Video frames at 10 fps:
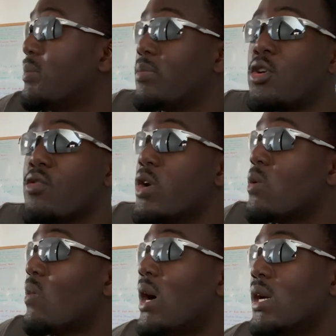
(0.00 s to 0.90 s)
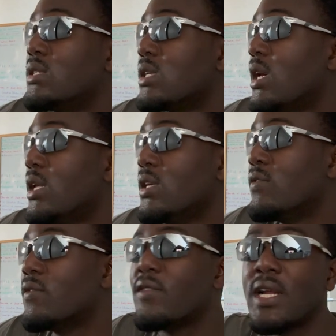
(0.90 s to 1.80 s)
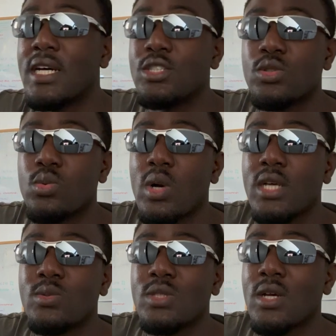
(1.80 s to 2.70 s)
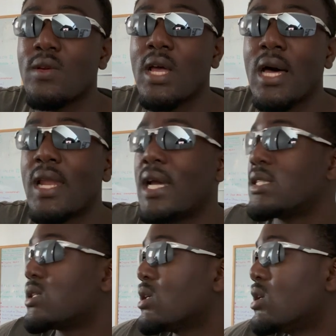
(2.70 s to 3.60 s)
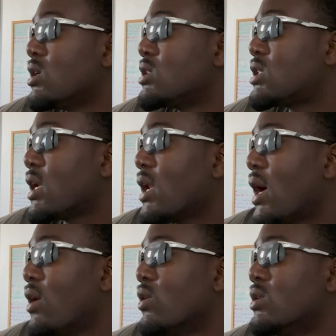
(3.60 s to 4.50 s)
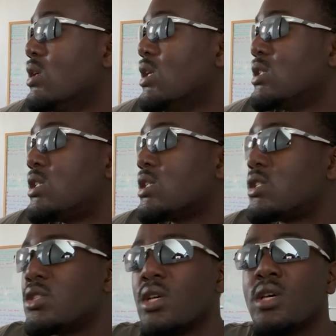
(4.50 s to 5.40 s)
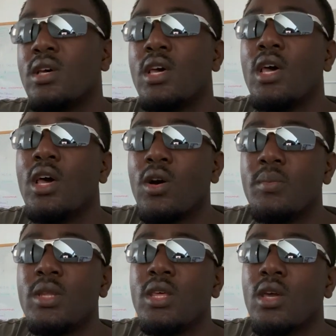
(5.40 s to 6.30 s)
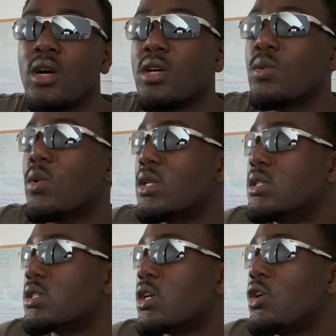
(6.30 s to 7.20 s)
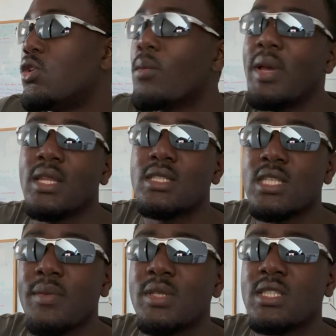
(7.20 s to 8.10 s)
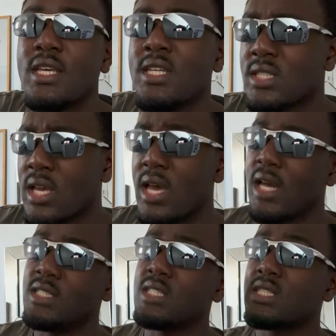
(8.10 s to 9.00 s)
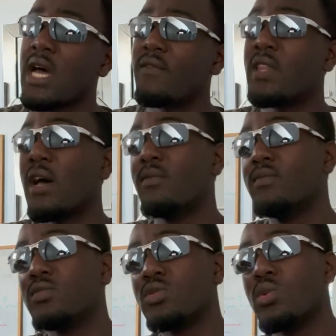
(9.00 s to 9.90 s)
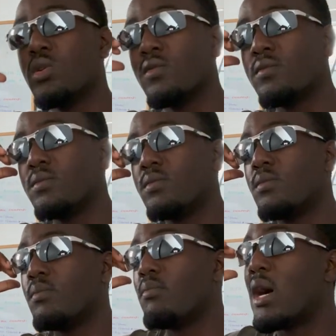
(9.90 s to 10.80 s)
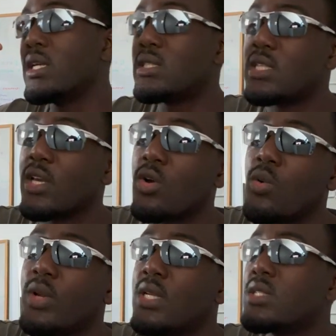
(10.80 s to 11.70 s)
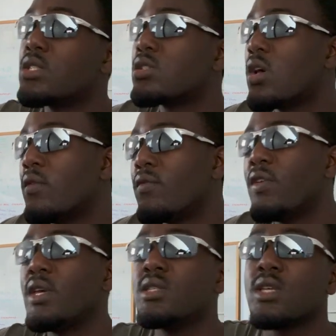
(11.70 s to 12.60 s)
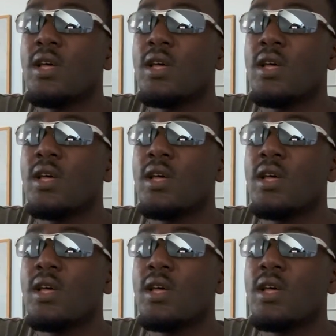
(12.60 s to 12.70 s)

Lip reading: career-wise and even financial-wise, which I like to shed light on, just to help the younger ones not make the same mistakes and just have that sort of mindset going into certain things.